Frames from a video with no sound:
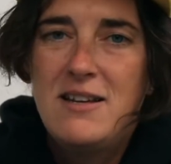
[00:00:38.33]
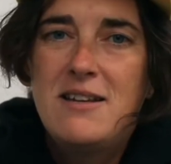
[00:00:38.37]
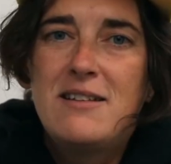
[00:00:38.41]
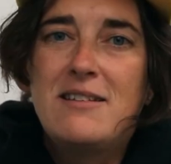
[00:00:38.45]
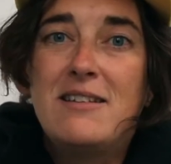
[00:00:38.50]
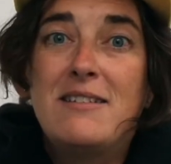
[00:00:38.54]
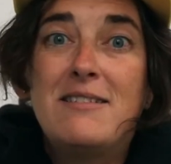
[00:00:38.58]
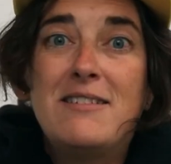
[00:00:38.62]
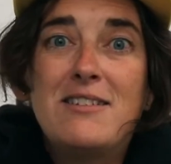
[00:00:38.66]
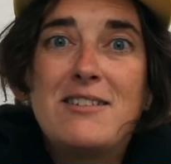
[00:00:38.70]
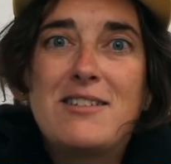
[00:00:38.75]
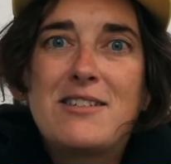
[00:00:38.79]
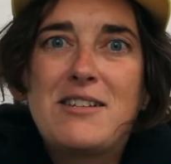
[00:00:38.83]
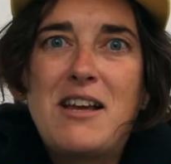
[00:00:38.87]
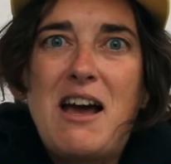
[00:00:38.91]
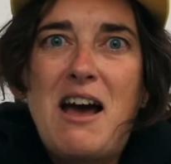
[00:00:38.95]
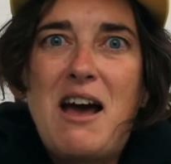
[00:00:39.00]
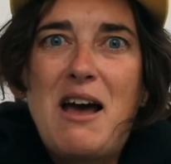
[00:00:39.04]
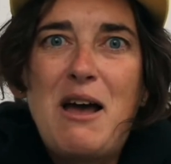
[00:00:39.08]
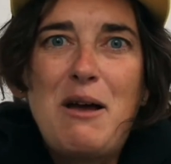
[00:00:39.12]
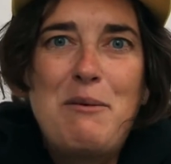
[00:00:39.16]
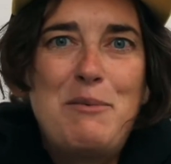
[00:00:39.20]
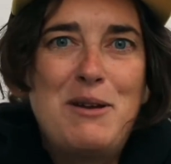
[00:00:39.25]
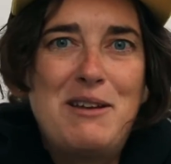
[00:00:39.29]
Then the
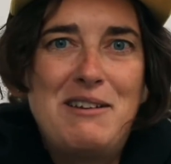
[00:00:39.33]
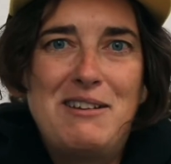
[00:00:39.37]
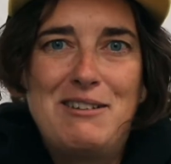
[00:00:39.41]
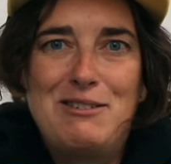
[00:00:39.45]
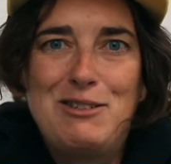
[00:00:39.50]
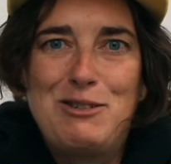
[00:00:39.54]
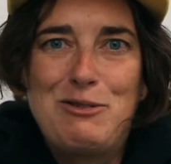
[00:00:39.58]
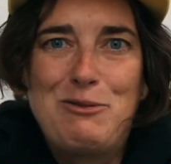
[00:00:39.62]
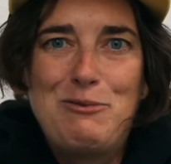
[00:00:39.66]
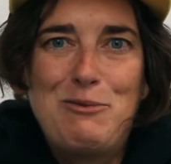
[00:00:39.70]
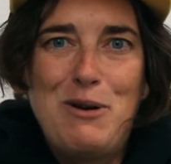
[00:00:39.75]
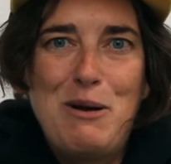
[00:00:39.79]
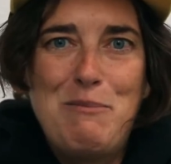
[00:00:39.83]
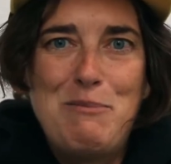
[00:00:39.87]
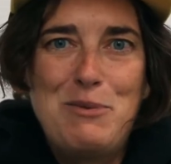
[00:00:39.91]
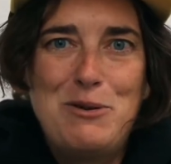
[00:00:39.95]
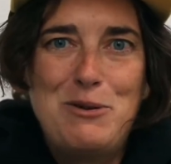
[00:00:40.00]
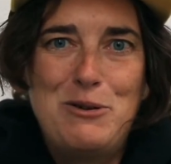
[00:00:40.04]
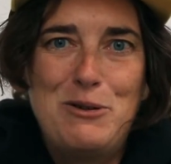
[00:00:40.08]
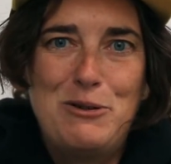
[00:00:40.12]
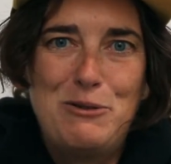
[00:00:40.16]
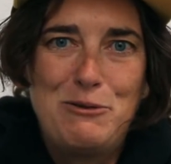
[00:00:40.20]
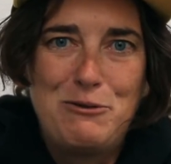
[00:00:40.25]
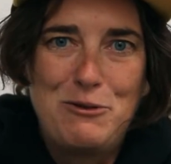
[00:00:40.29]
sky began to
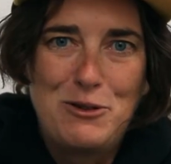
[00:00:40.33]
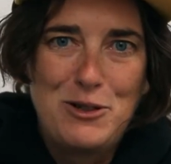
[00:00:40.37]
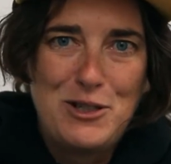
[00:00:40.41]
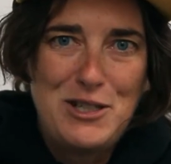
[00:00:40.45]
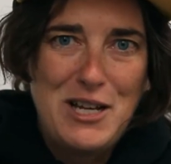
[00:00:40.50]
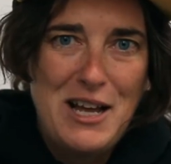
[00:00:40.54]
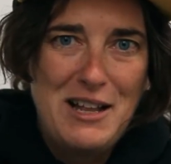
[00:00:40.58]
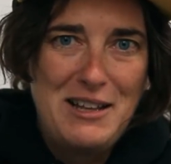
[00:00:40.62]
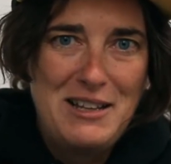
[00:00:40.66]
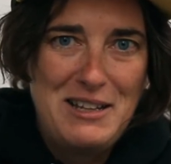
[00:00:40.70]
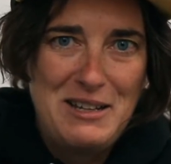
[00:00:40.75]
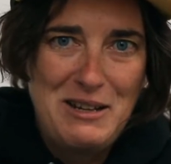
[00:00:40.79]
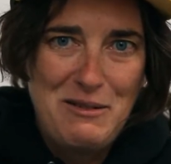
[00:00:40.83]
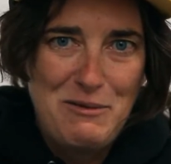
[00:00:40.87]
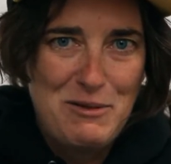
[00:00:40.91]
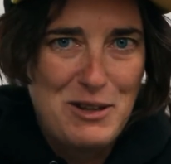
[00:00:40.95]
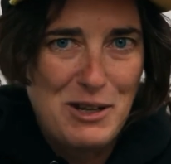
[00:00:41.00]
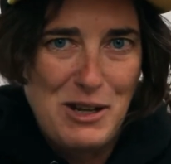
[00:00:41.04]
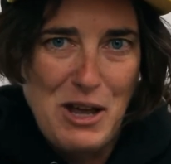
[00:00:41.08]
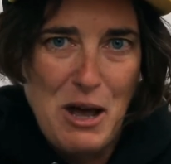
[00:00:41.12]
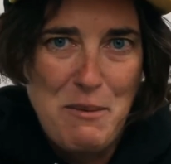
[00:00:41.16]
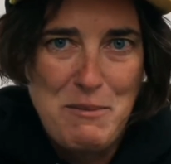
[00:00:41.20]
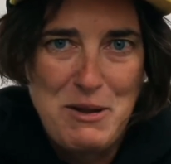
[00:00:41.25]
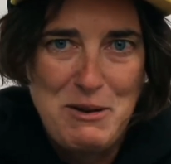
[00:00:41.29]
rumble, foretelling of
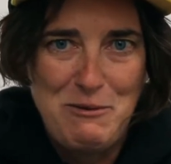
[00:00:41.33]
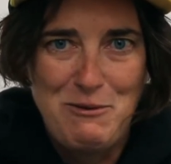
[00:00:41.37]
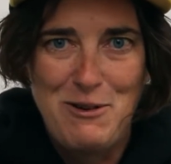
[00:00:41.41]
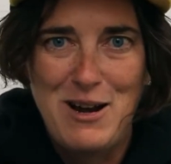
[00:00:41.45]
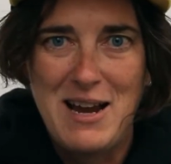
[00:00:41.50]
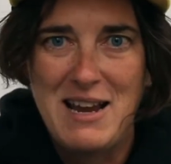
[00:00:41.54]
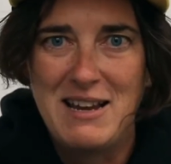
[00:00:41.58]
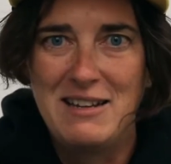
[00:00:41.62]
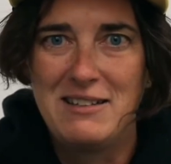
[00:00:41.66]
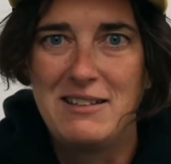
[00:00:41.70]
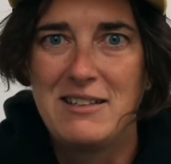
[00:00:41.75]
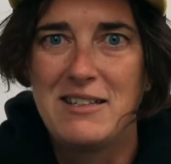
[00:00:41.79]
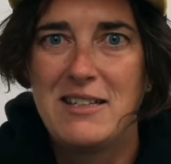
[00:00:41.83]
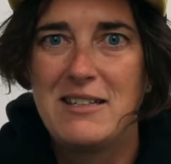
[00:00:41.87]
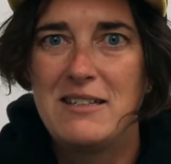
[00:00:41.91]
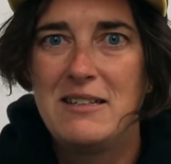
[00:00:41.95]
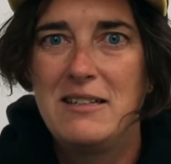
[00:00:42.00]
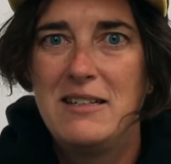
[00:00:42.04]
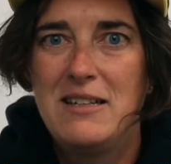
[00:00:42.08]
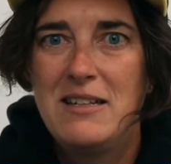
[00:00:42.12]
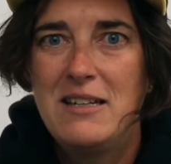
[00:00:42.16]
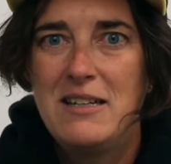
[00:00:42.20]
the coming rains.